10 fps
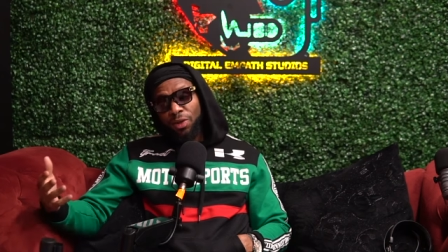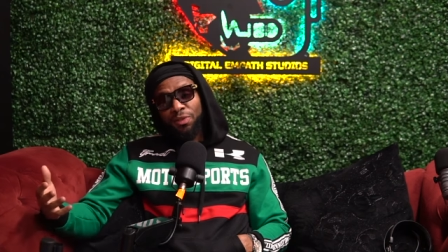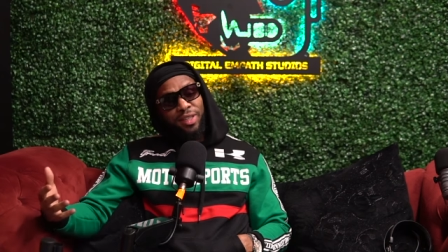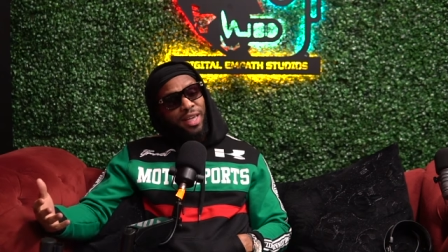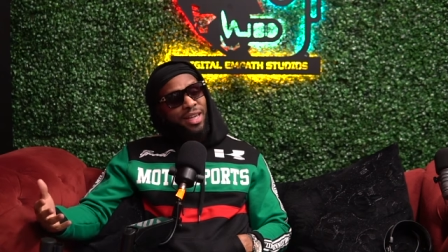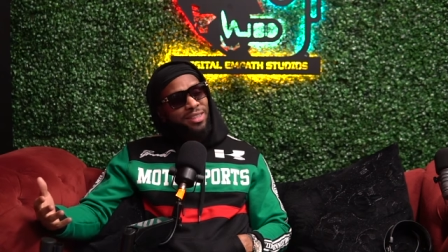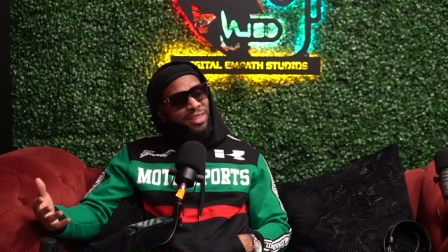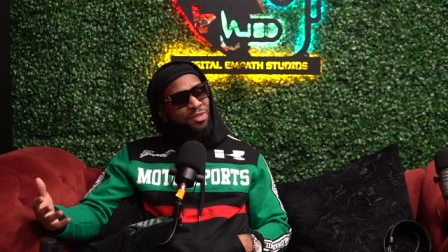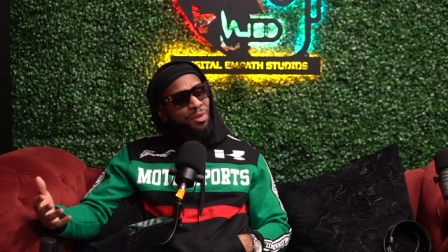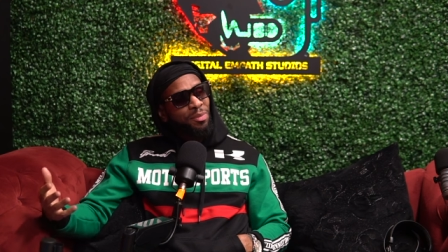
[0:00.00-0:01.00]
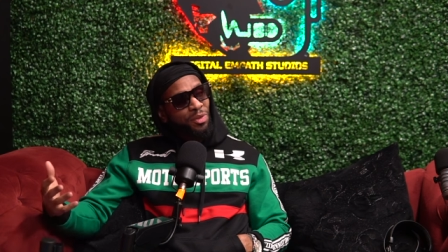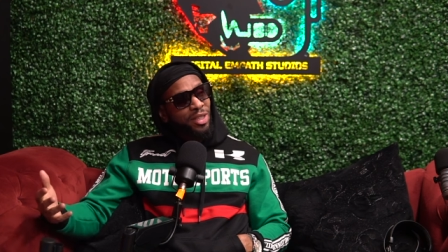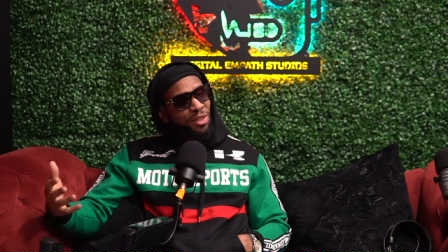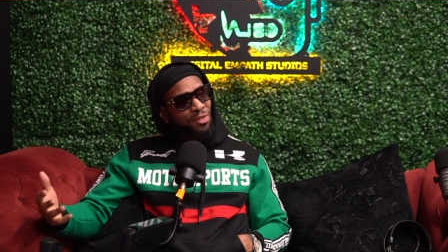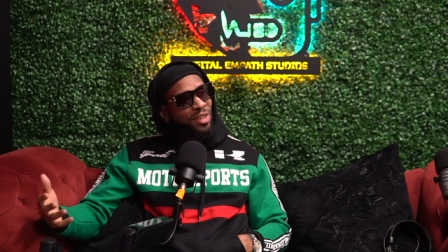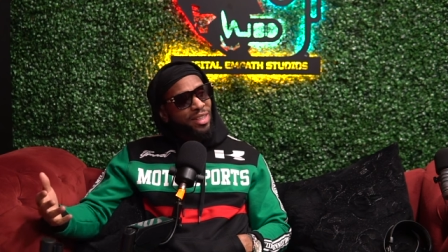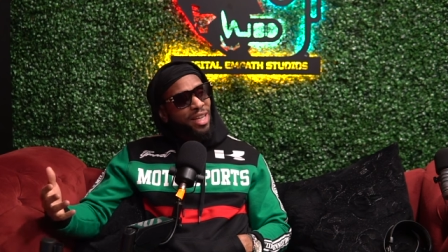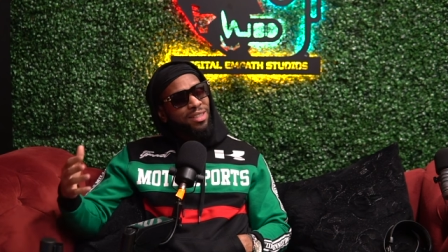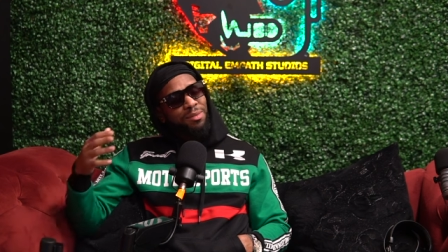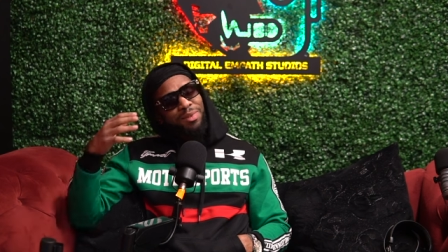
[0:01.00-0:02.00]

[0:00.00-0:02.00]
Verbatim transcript: three from three different accounts. I'm